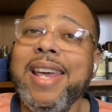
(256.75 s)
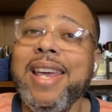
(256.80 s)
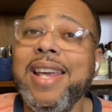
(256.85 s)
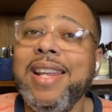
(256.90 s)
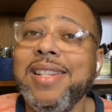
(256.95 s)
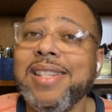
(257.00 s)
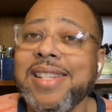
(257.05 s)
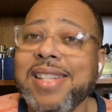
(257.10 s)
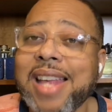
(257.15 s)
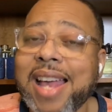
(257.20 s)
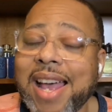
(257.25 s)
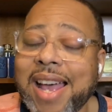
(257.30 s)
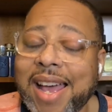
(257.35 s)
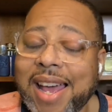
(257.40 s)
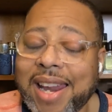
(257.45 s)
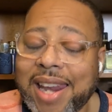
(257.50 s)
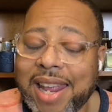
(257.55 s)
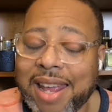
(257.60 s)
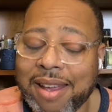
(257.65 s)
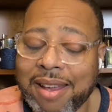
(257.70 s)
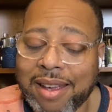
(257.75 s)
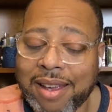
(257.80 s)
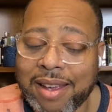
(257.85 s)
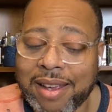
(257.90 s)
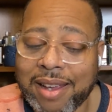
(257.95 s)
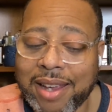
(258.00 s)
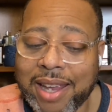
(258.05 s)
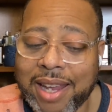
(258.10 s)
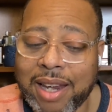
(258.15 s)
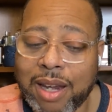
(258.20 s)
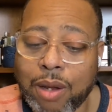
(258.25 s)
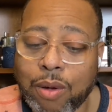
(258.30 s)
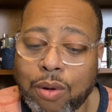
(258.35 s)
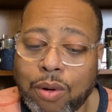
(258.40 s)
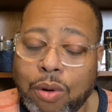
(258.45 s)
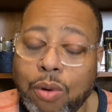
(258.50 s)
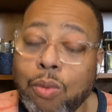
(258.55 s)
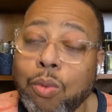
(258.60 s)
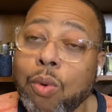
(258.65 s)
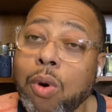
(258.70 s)
inside a
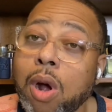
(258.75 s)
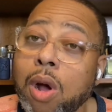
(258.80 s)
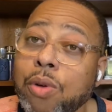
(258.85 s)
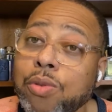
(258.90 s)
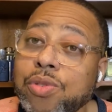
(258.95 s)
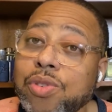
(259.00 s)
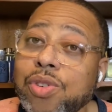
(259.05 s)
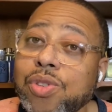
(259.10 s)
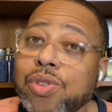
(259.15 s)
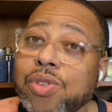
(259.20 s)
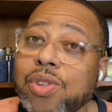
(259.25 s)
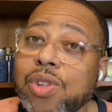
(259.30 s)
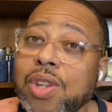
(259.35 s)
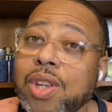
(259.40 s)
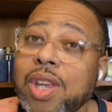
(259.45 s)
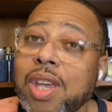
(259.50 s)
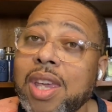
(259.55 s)
local Ross.